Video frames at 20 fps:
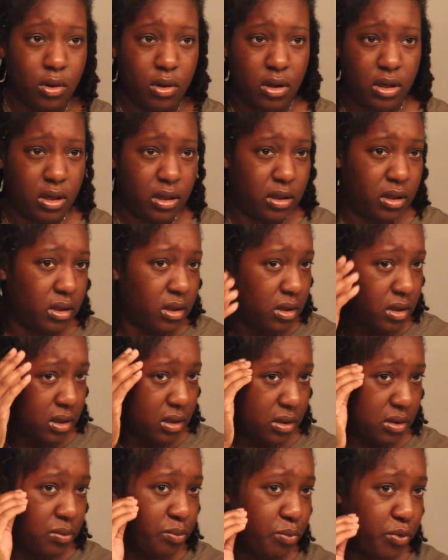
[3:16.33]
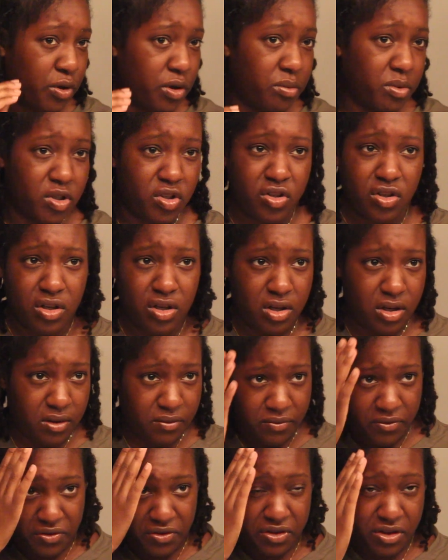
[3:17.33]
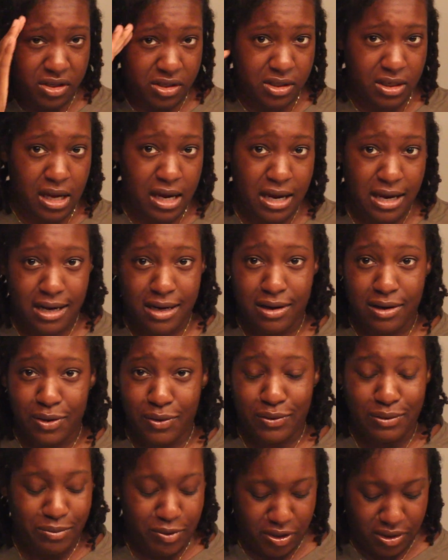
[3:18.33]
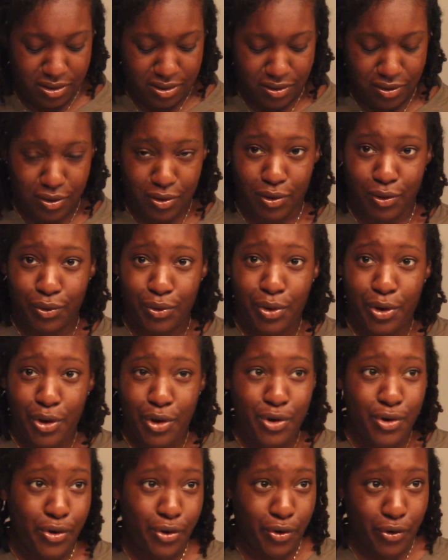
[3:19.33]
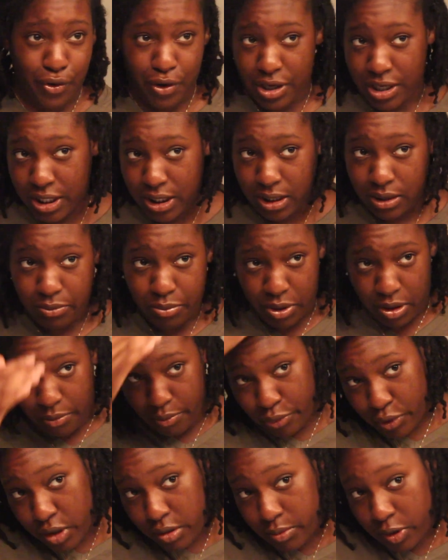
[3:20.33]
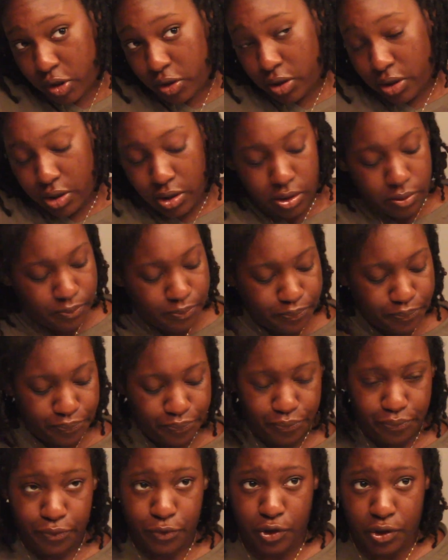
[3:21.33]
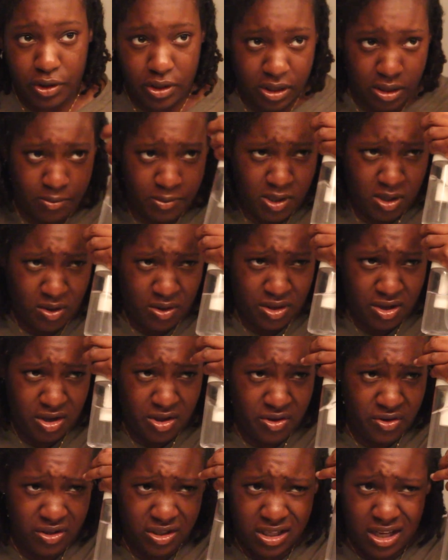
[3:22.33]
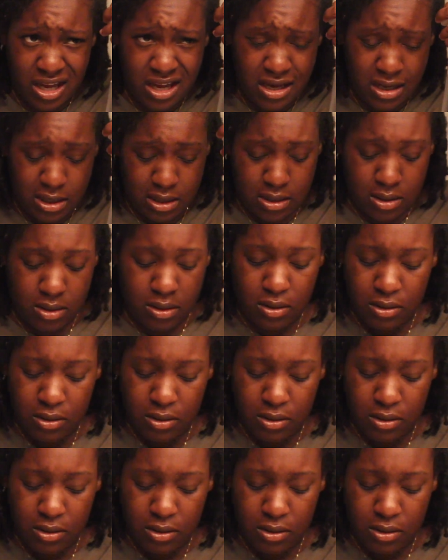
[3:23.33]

I think that's pretty much good enough for this side. I know I'm looking a little crazy, but I'm pretty much going to do the same thing on the other side.